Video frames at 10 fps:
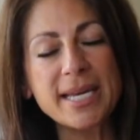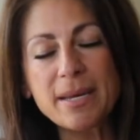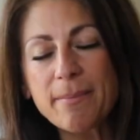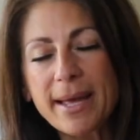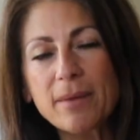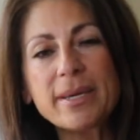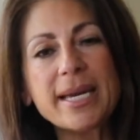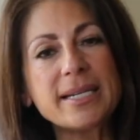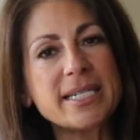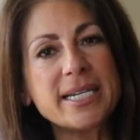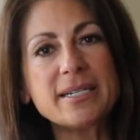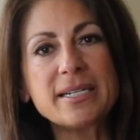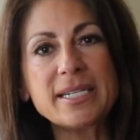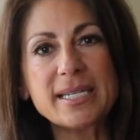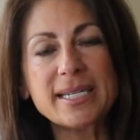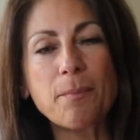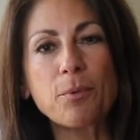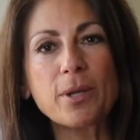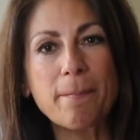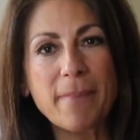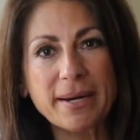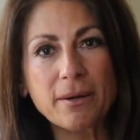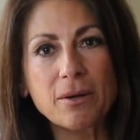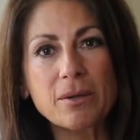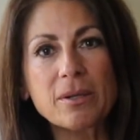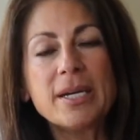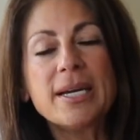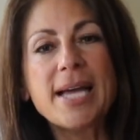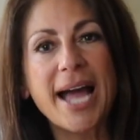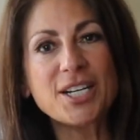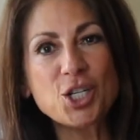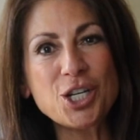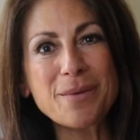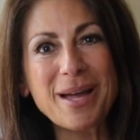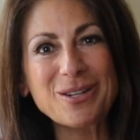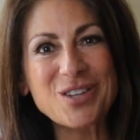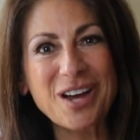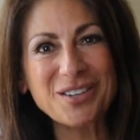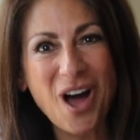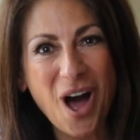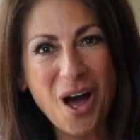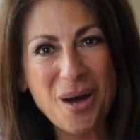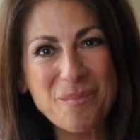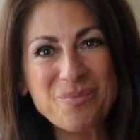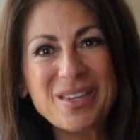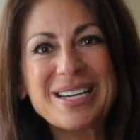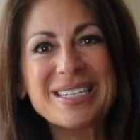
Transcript: email me at tinadiscepolamedical@gmail.com.